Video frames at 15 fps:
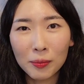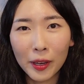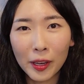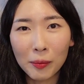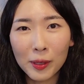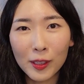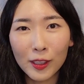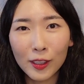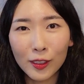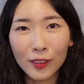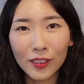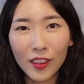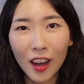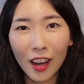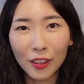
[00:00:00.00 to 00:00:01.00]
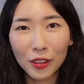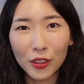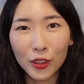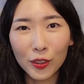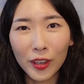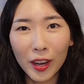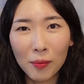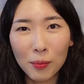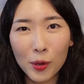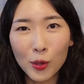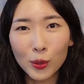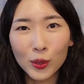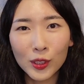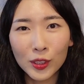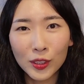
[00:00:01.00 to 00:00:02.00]
make me not good at
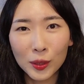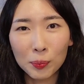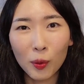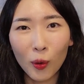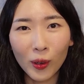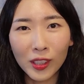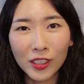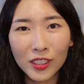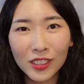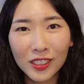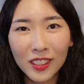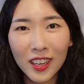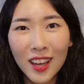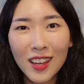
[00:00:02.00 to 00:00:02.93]
most sports.